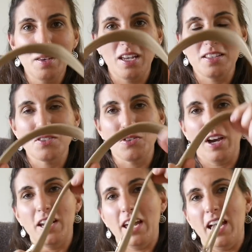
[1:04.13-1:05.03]
and
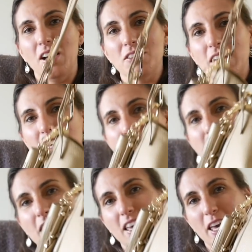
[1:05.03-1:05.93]
try it out as
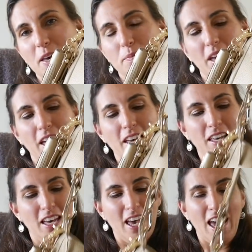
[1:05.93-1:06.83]
a handbag,
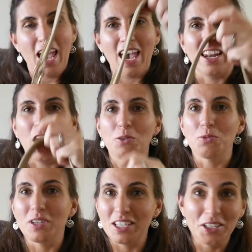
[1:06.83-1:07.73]
and I
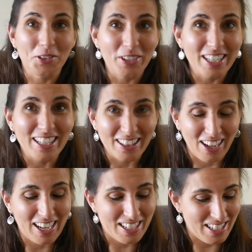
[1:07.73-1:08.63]
really
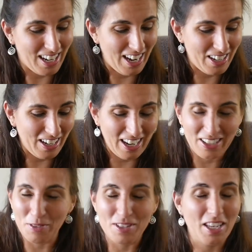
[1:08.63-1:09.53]
liked it.
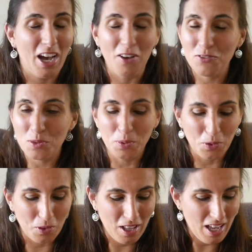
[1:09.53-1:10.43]
It was
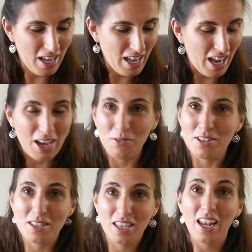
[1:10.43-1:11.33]
comfortable. It was,
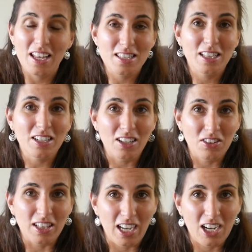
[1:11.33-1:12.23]
yeah, it's a little on
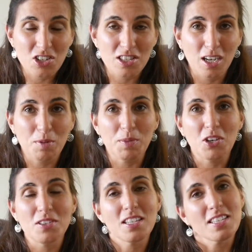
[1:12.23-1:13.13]
the large side, but
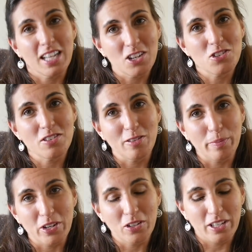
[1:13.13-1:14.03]
because it slouches in the
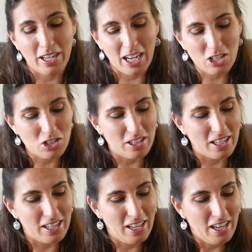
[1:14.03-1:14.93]
middle, it
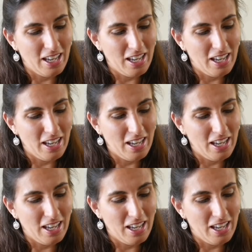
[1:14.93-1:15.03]
actually